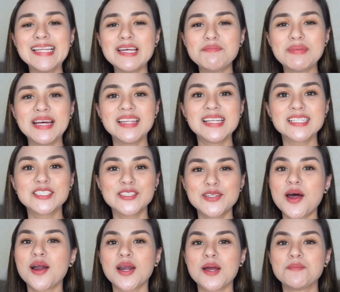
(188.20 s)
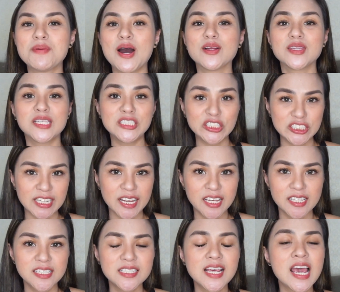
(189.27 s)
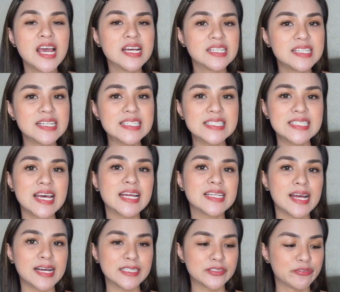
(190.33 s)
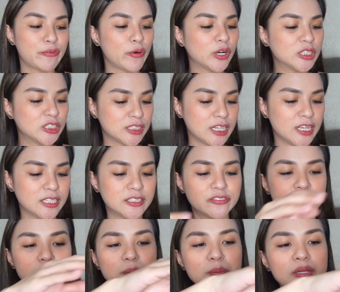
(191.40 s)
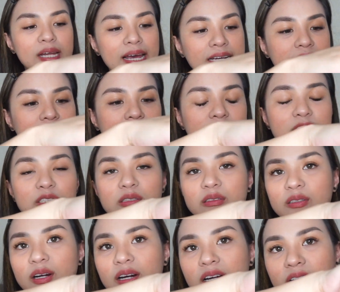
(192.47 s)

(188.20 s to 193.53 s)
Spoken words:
Ngayon naman, let's talk about the shades. This set has 4 shades, from lightest to